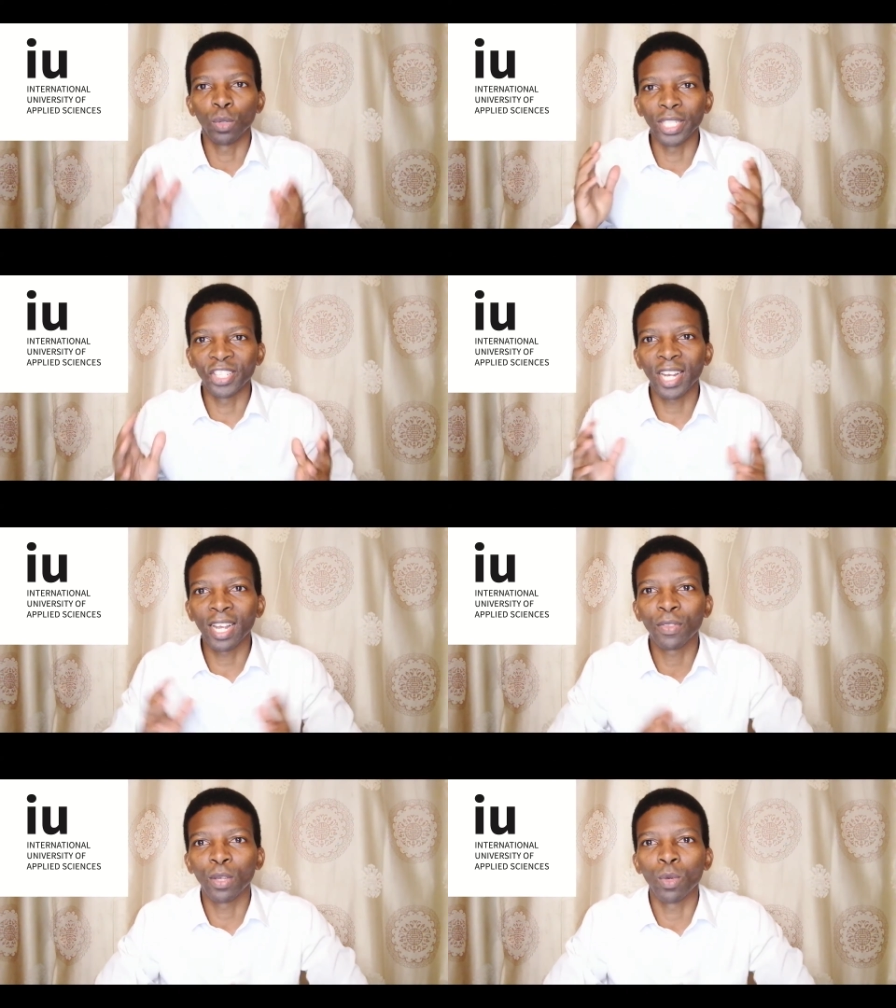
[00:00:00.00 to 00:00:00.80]
You can check
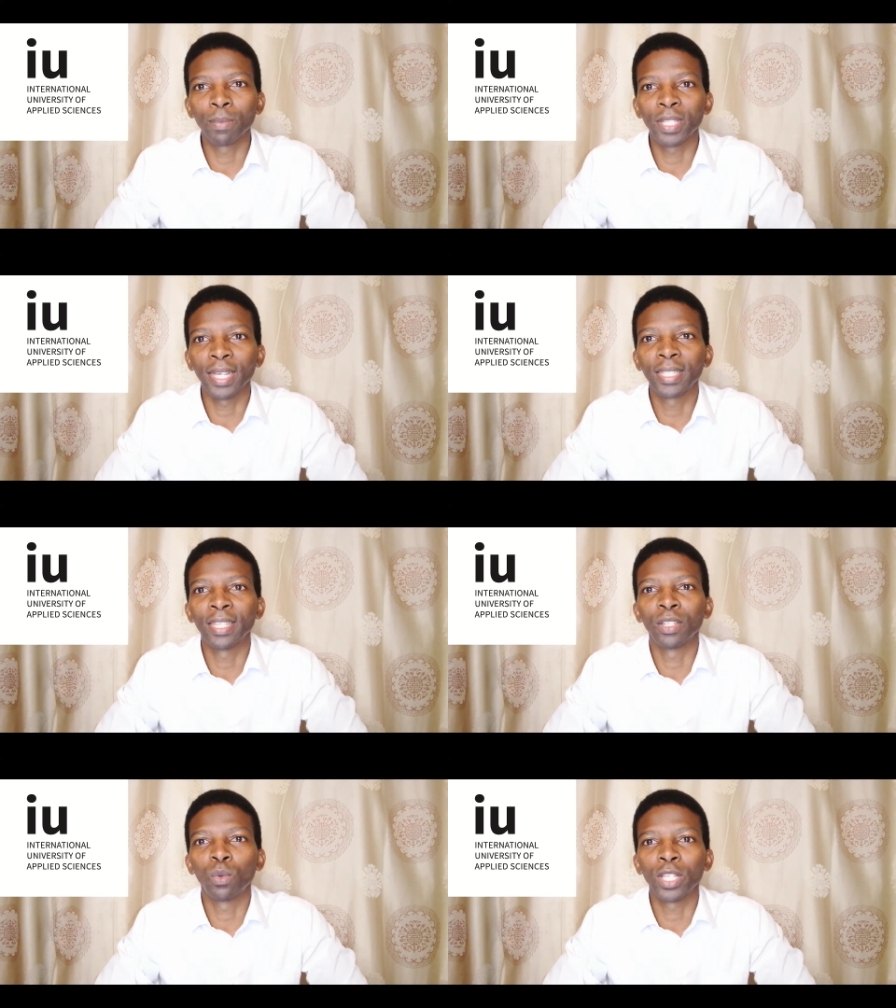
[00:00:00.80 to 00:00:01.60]
out their website
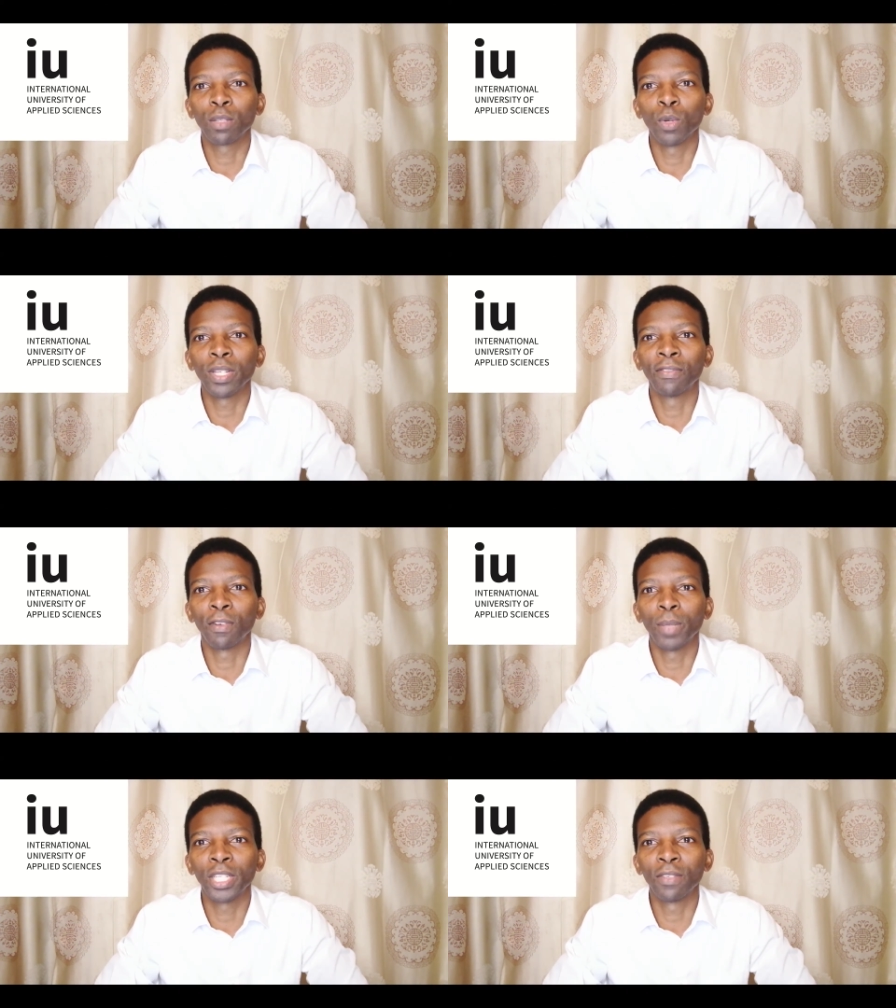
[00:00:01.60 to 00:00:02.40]
and request more
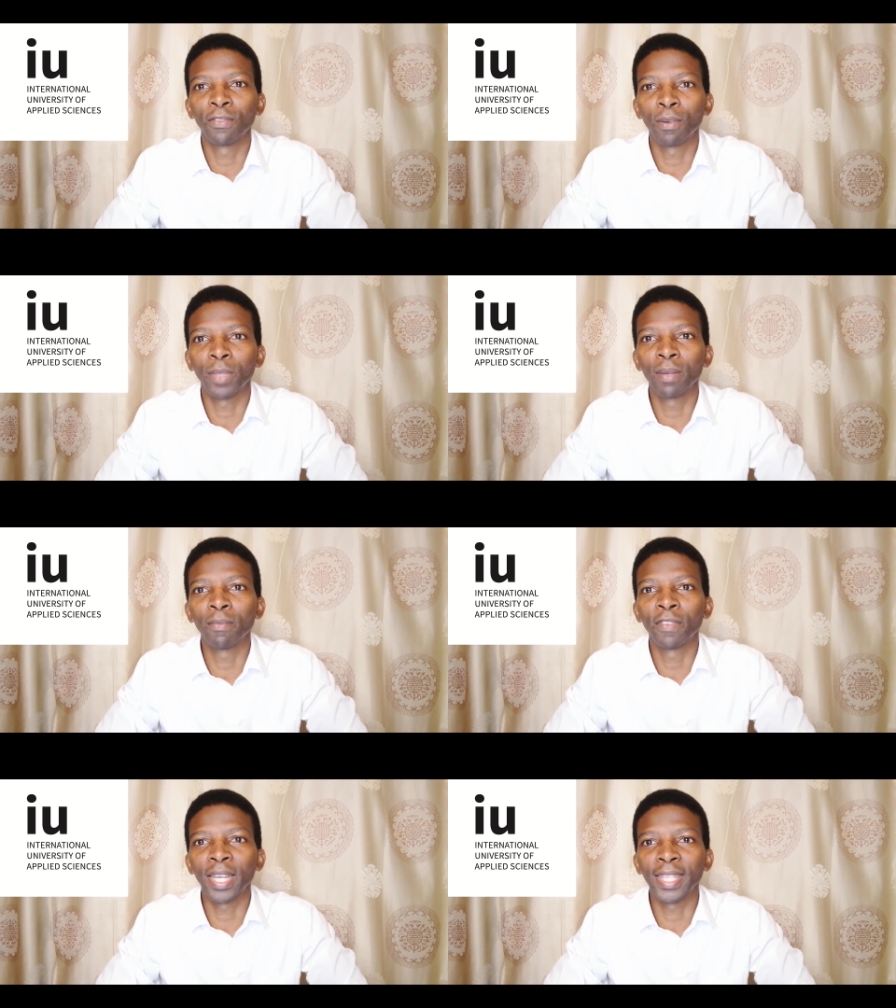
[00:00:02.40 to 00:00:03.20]
information from
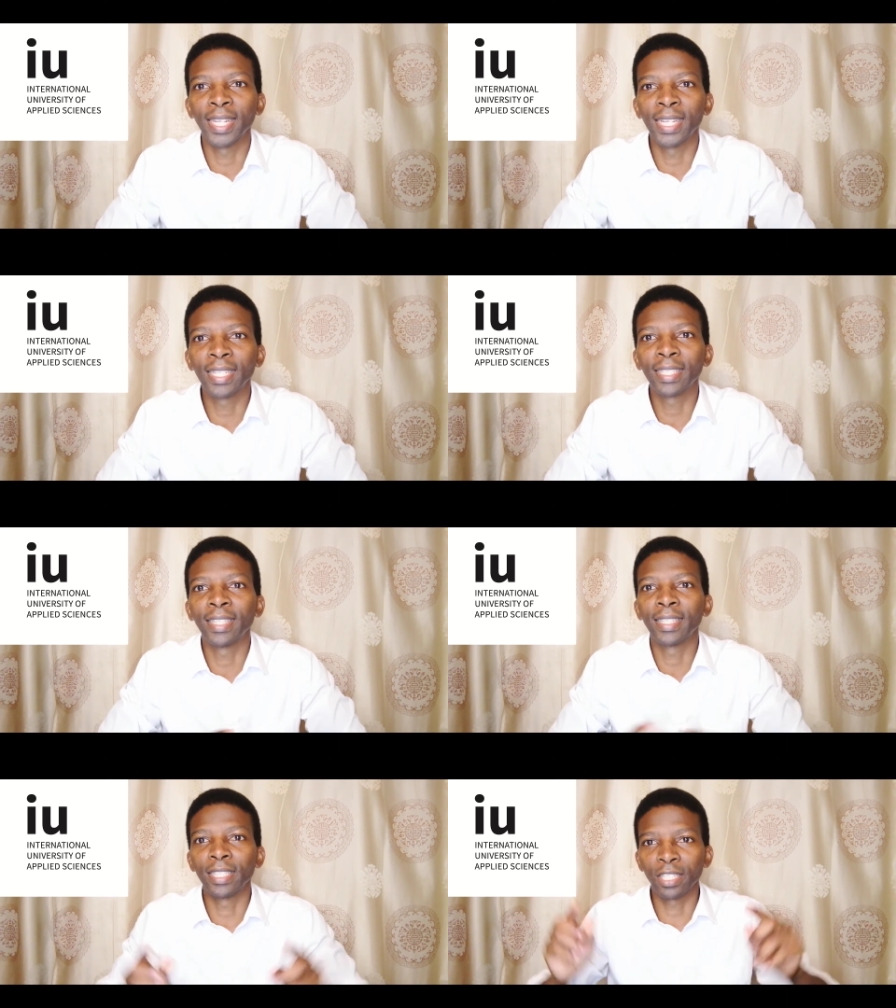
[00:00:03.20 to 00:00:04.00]
them via the link in
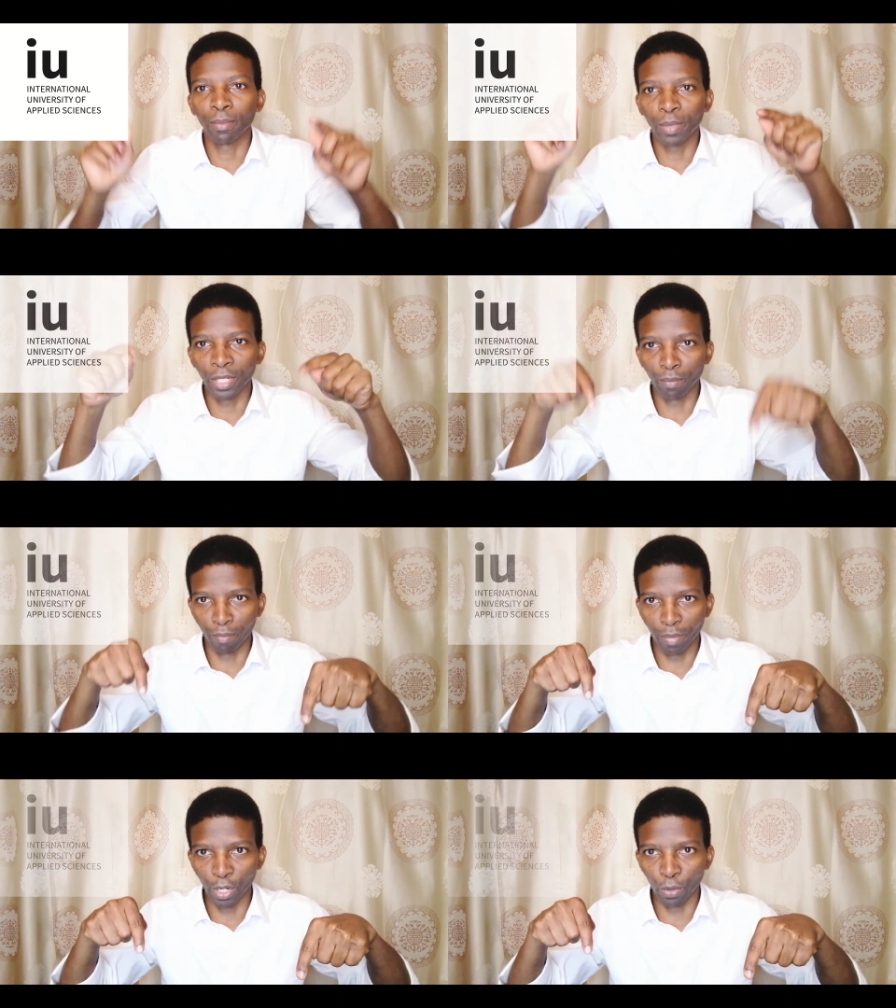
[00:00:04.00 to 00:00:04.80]
the description
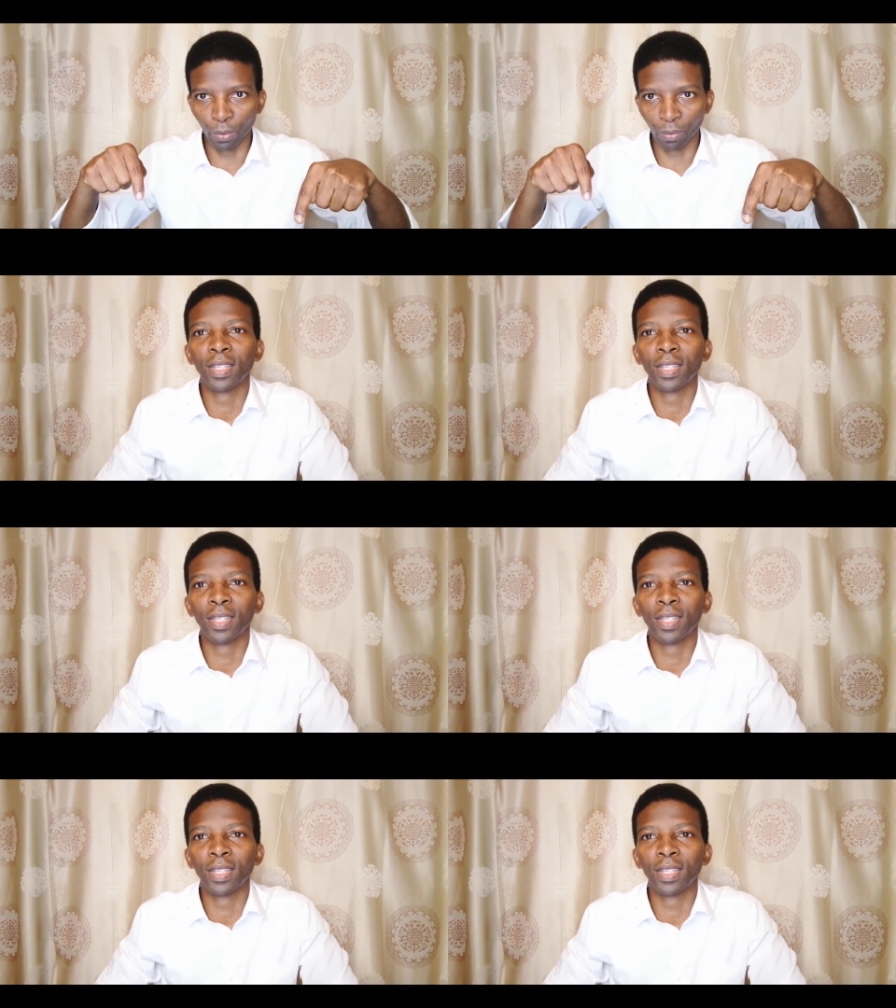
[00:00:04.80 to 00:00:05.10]
below.